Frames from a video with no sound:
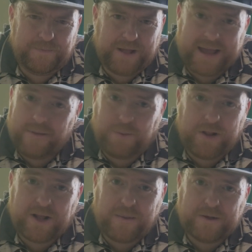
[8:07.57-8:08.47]
Again, put
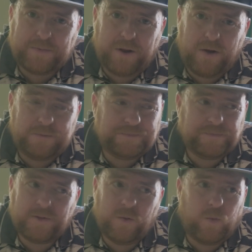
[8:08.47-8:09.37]
in the comments below
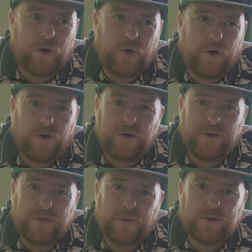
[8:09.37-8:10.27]
what your
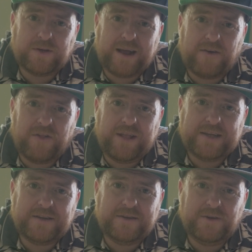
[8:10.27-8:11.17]
thoughts are on
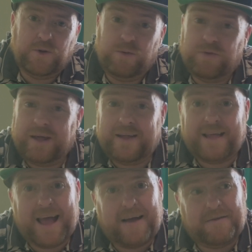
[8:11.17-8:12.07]
this. Do you think
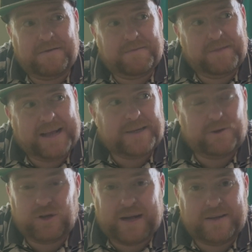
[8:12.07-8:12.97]
they have less of
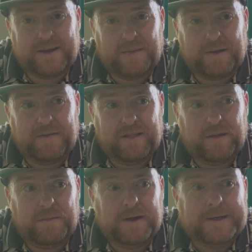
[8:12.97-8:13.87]
a chance than I'm giving
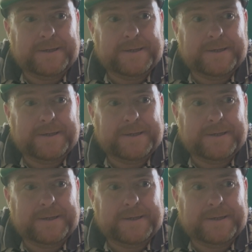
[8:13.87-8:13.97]
them?